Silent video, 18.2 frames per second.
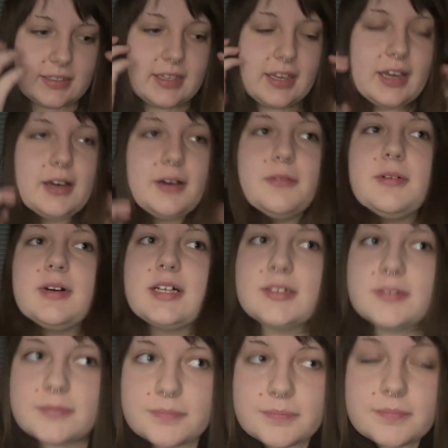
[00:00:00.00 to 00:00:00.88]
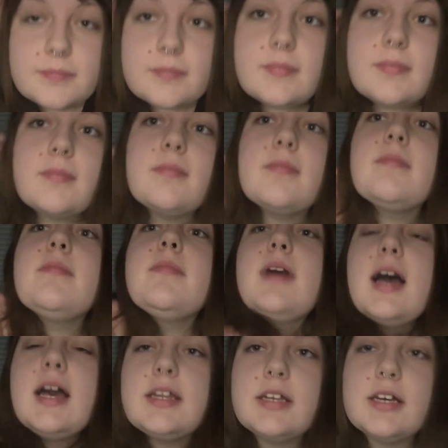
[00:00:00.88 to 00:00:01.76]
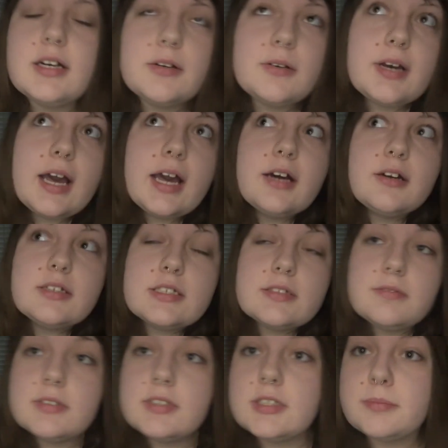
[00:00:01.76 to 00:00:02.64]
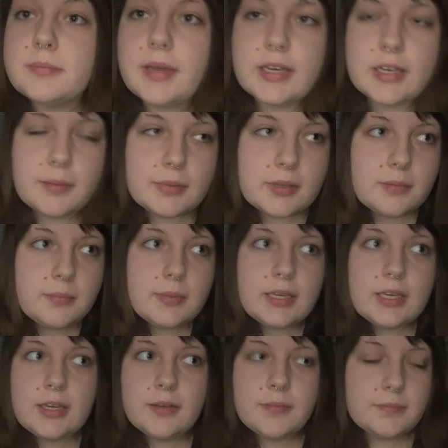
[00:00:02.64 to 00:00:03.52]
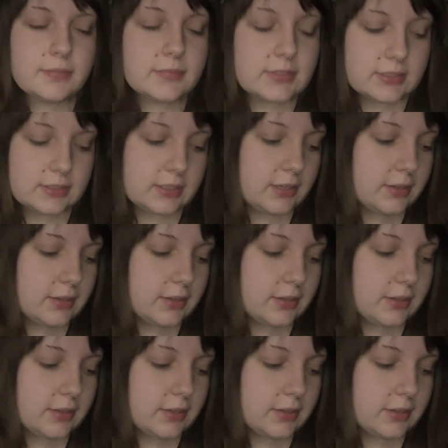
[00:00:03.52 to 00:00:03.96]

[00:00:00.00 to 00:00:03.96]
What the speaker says: Yeah, well, I know how difficult makeup can be, so